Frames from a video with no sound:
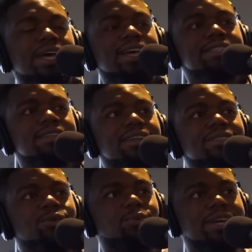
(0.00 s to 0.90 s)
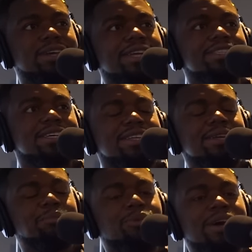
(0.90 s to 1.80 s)
It's another week to clean
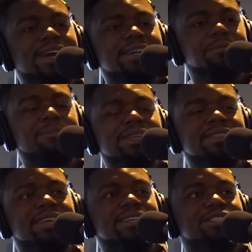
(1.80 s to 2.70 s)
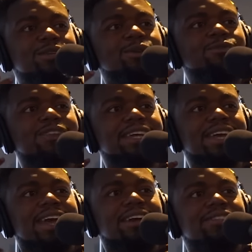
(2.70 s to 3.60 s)
your brain, make that shit on fleek,
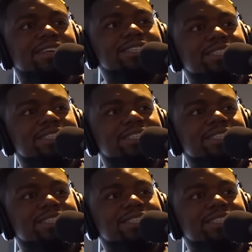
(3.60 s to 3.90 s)
and then you're